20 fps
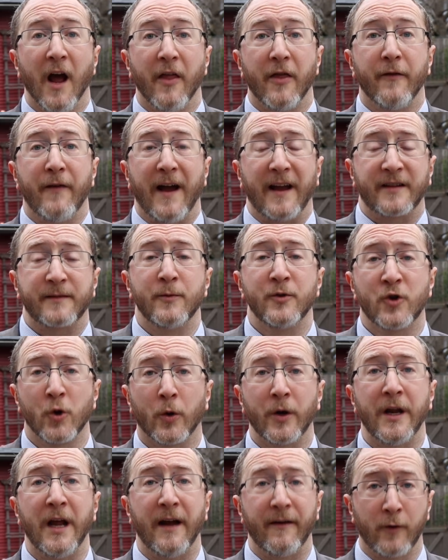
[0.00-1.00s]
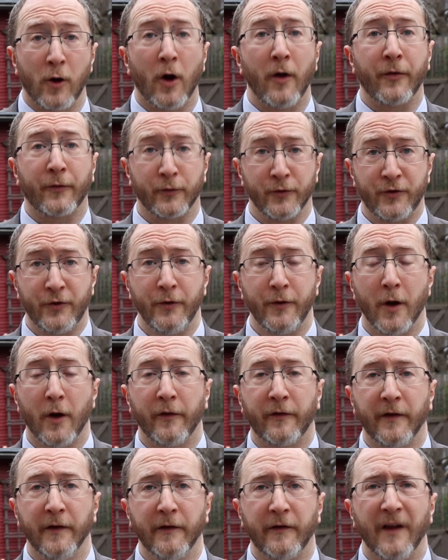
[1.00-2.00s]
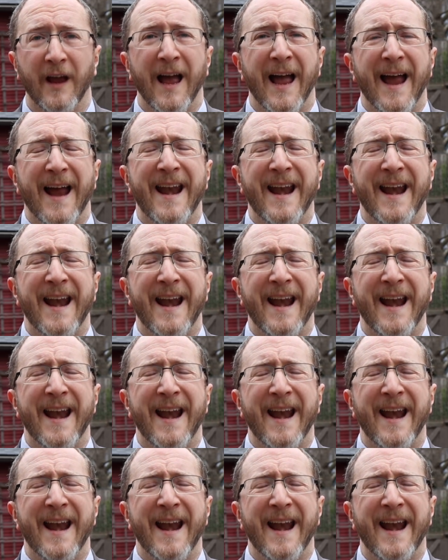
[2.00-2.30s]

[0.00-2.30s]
The vast majority have gone through 2 doses,